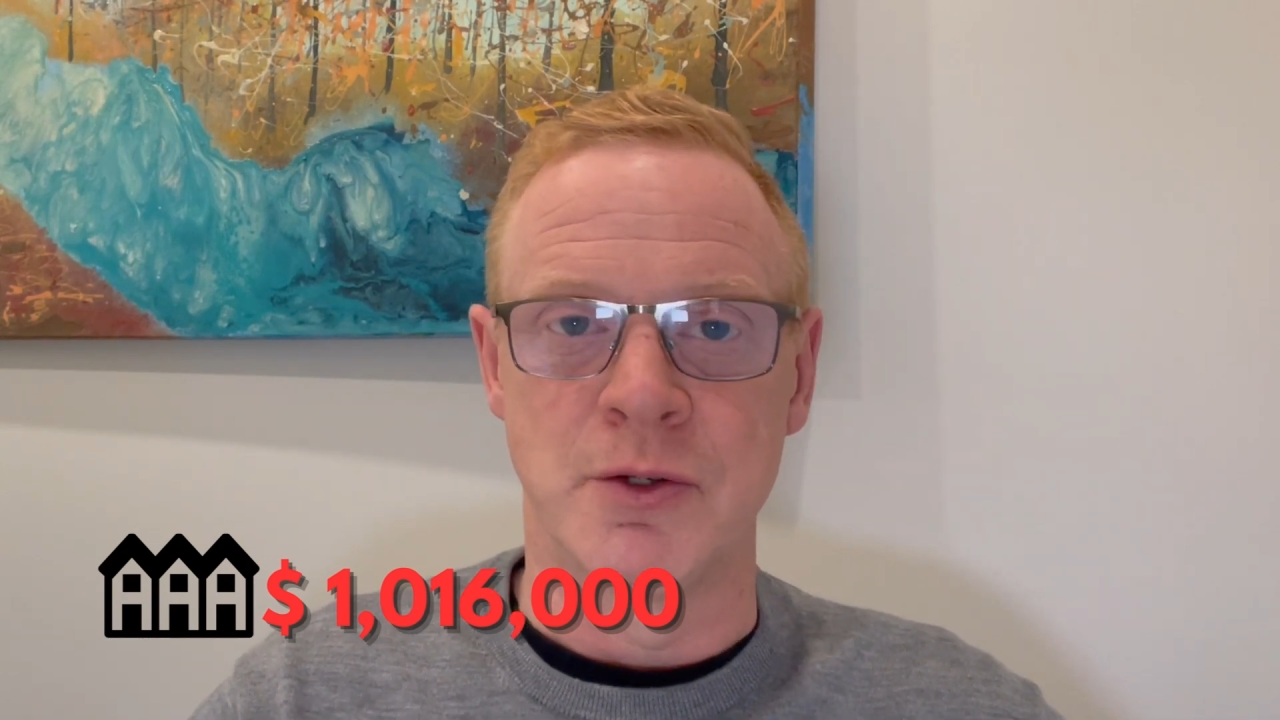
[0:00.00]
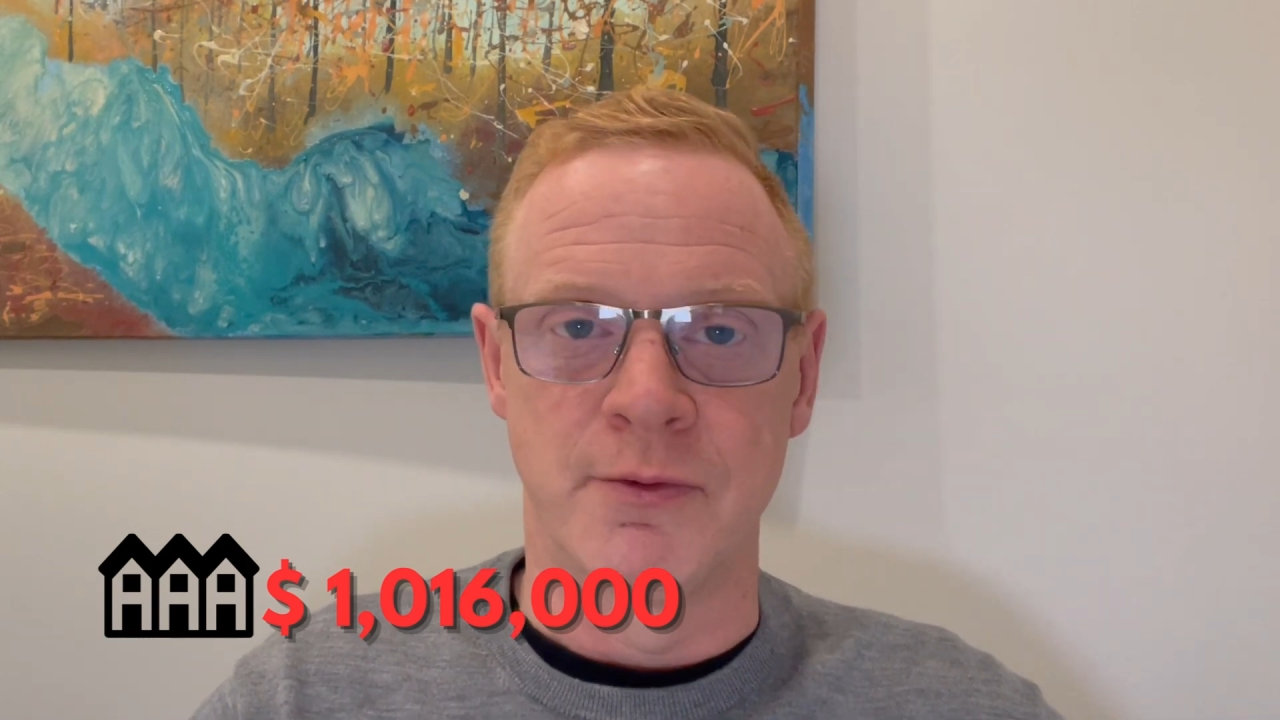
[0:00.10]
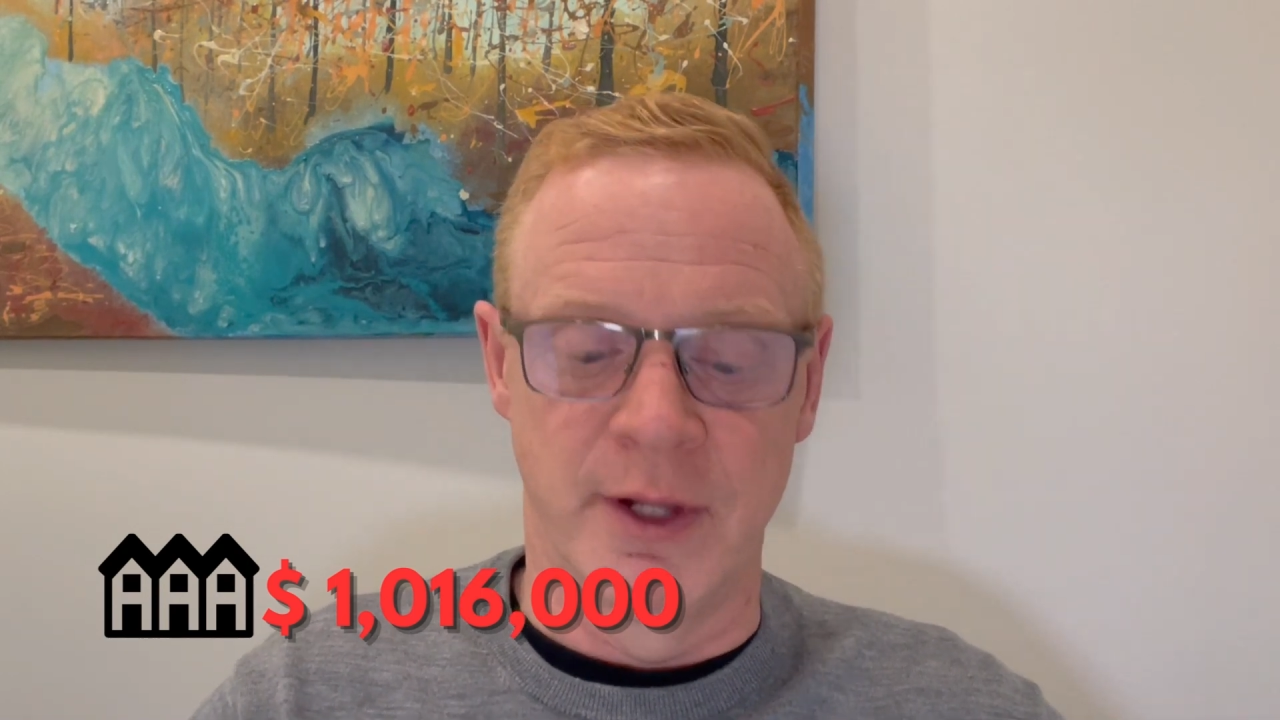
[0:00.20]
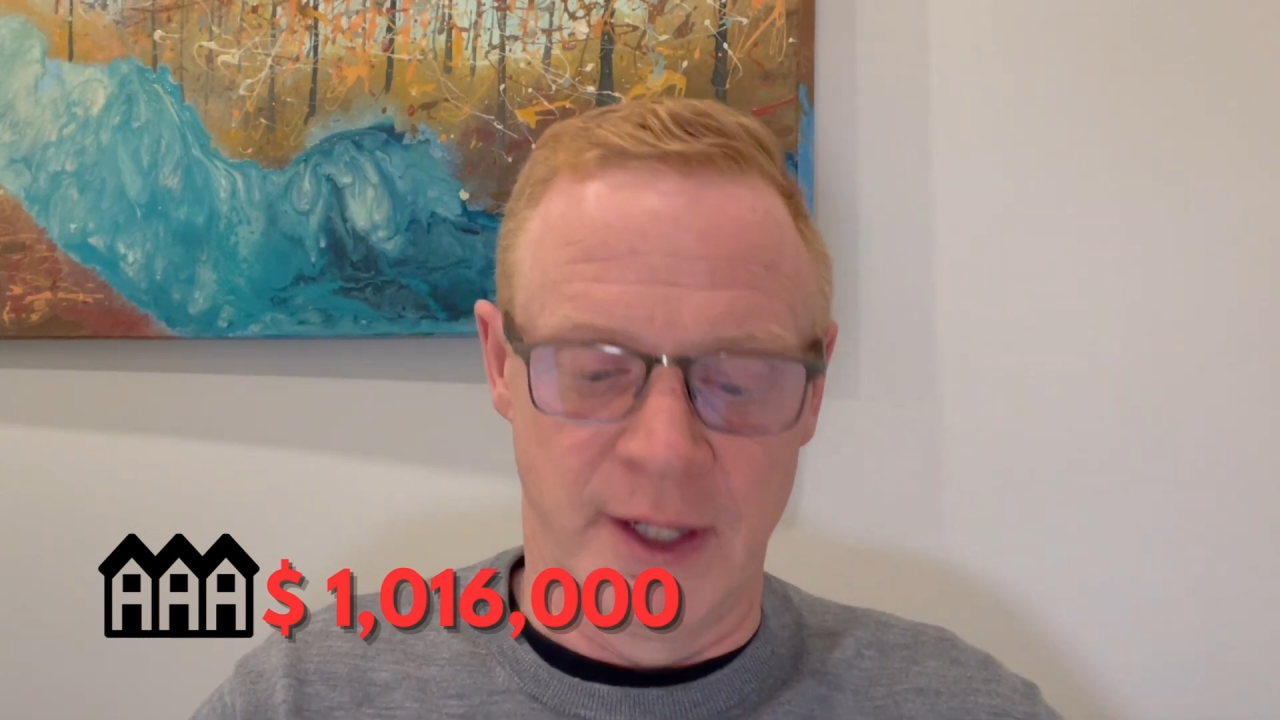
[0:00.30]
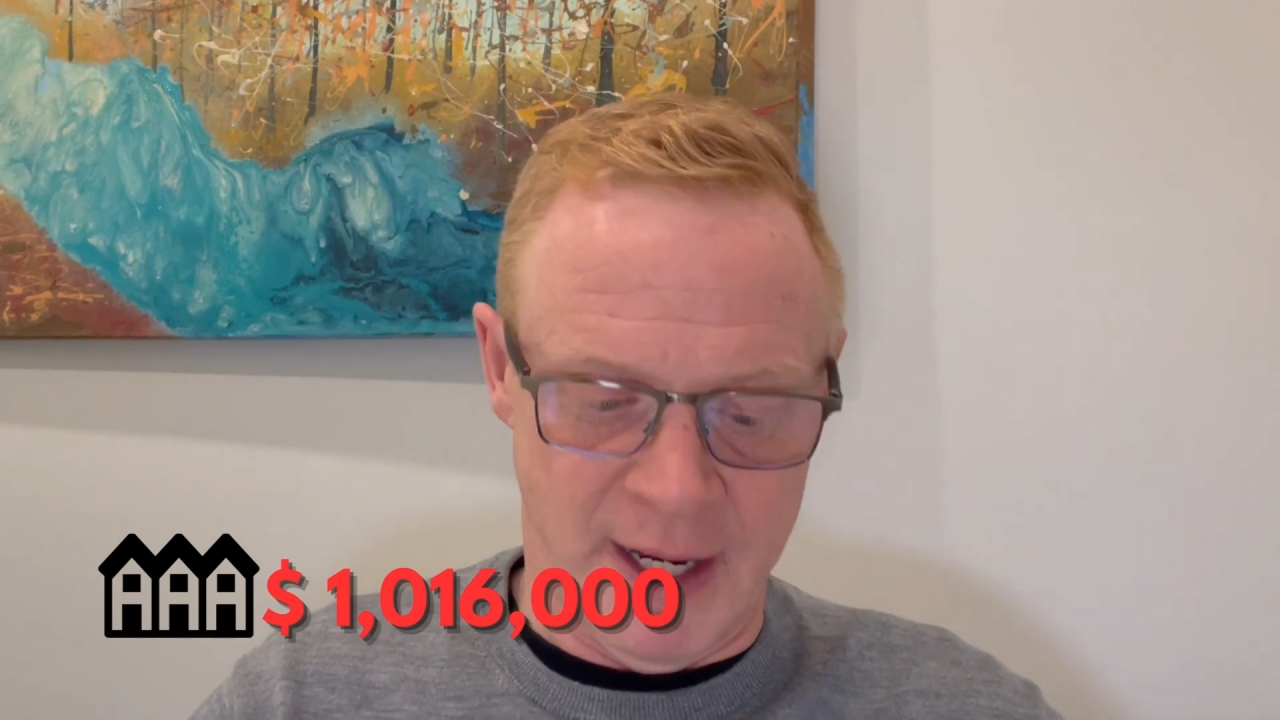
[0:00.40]

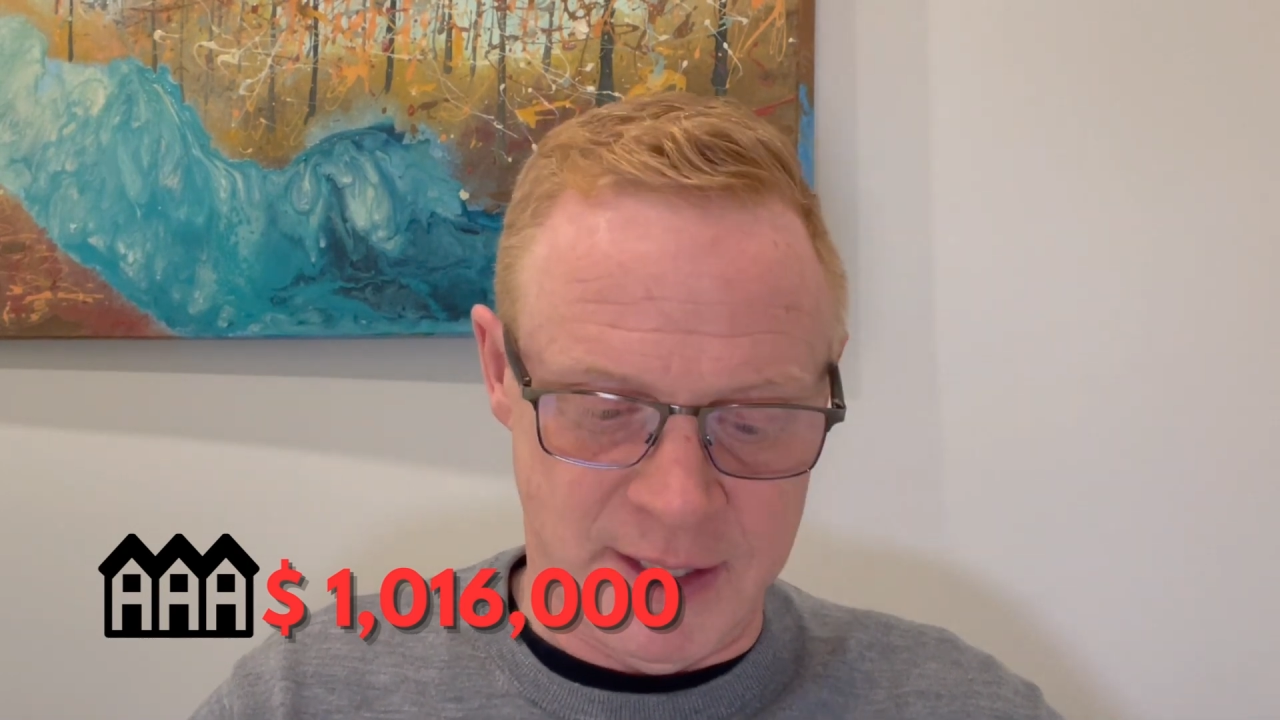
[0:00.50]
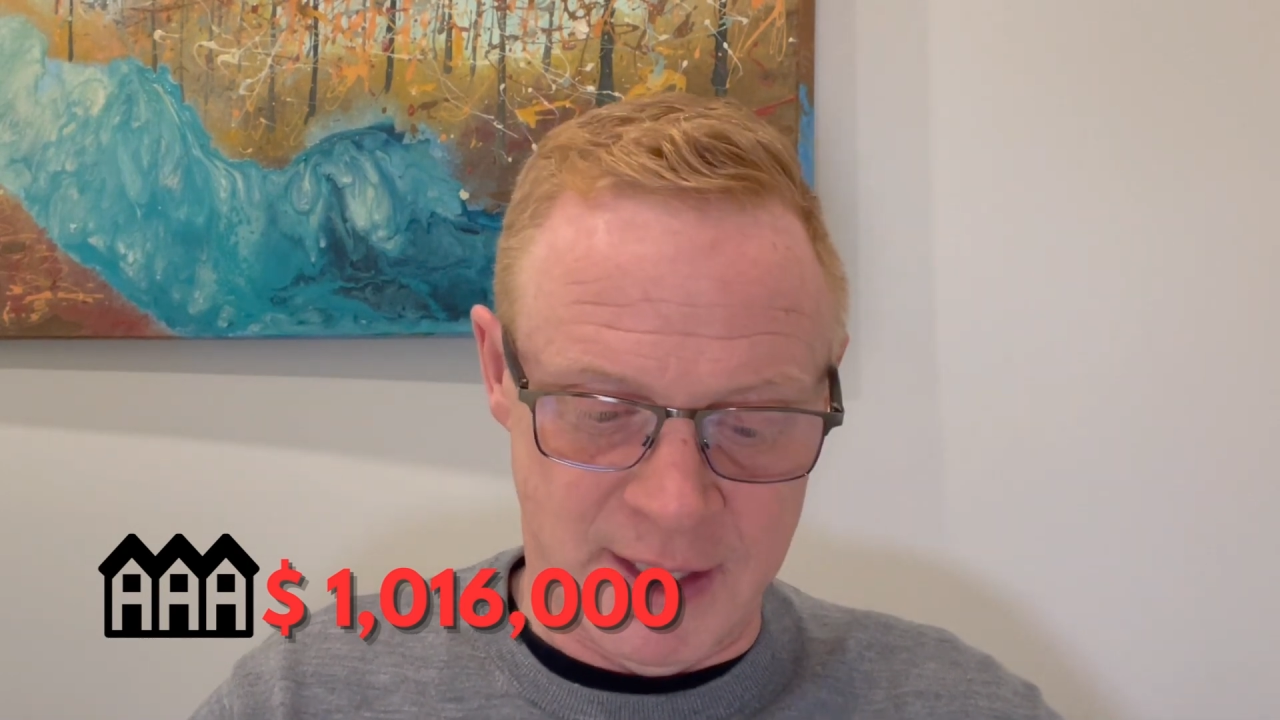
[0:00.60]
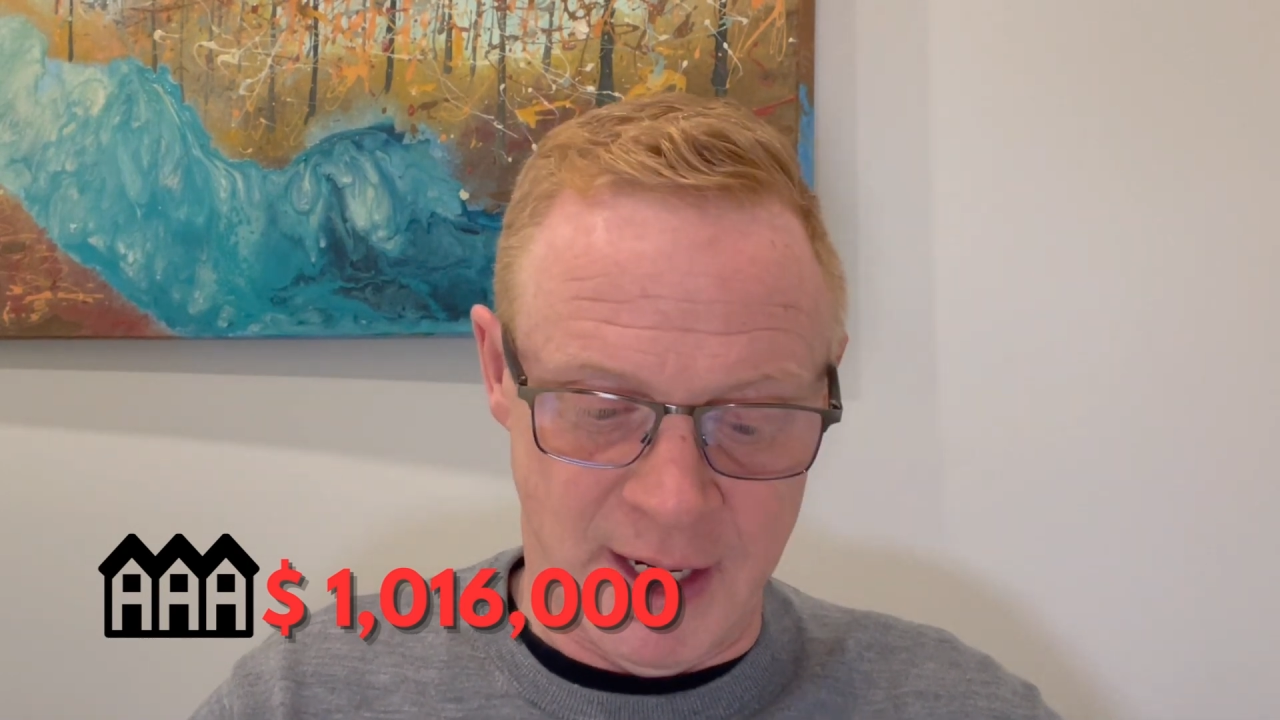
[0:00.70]
over the last